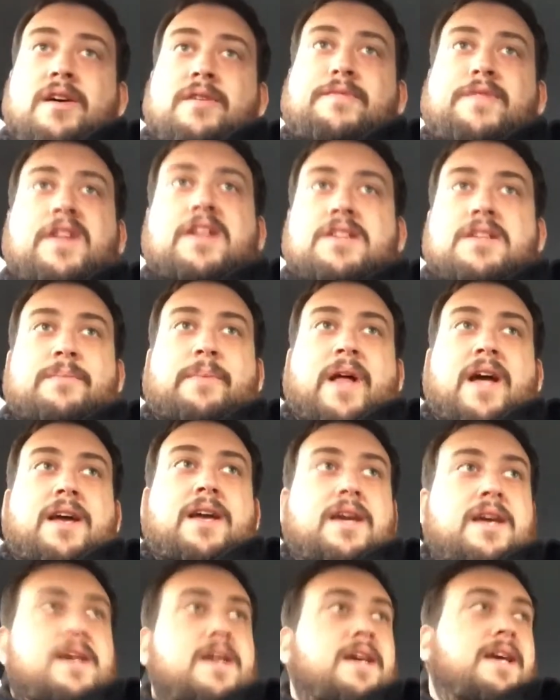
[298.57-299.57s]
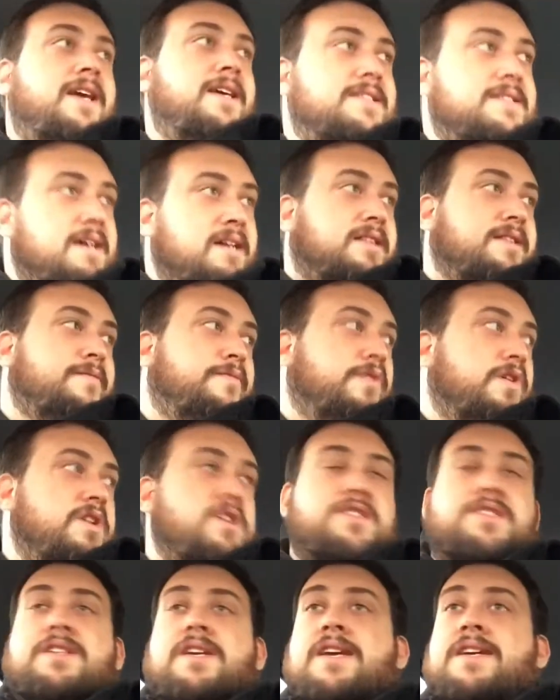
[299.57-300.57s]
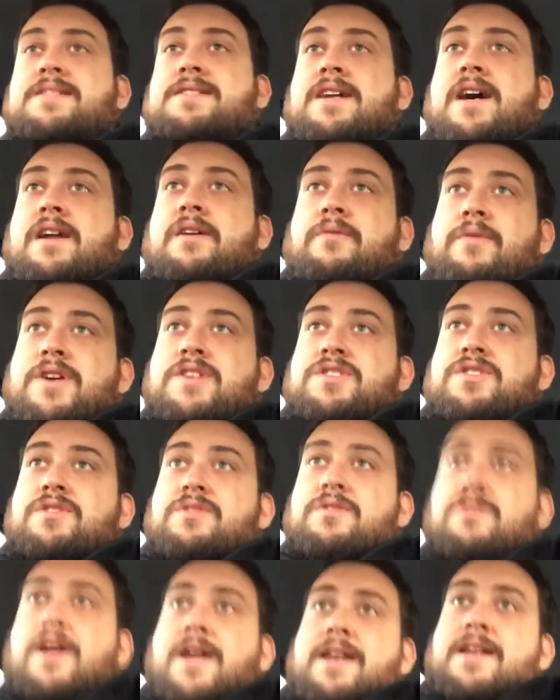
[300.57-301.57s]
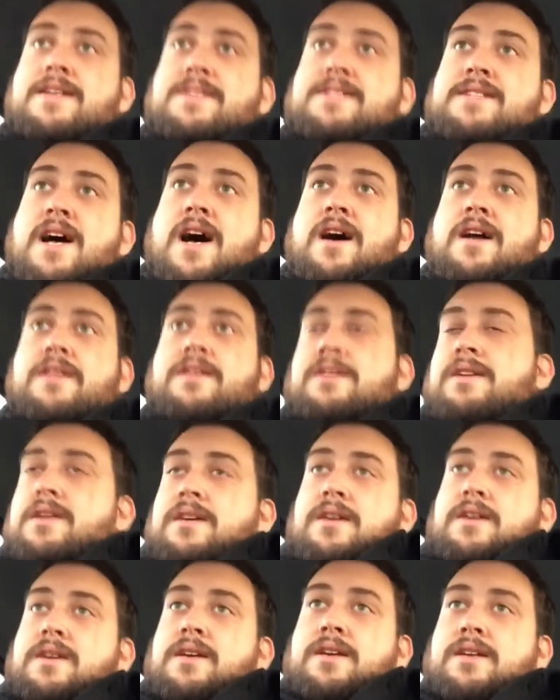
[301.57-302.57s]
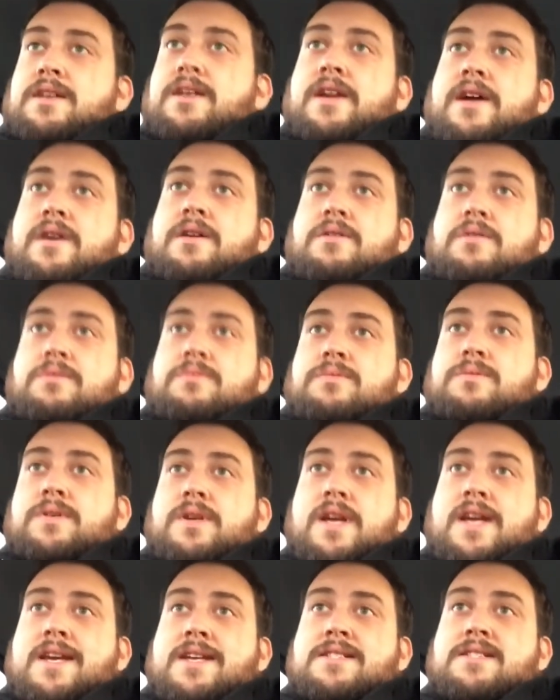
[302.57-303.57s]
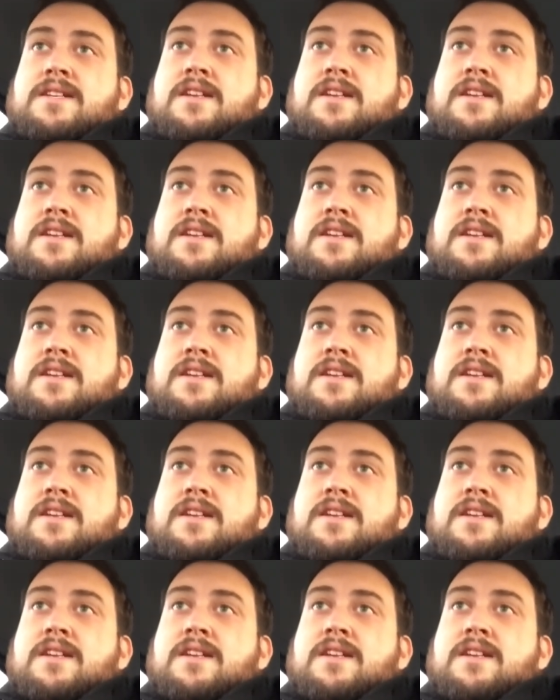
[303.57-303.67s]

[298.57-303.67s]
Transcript: fill in the blank. He's not the first, he's not original, and he's not, he's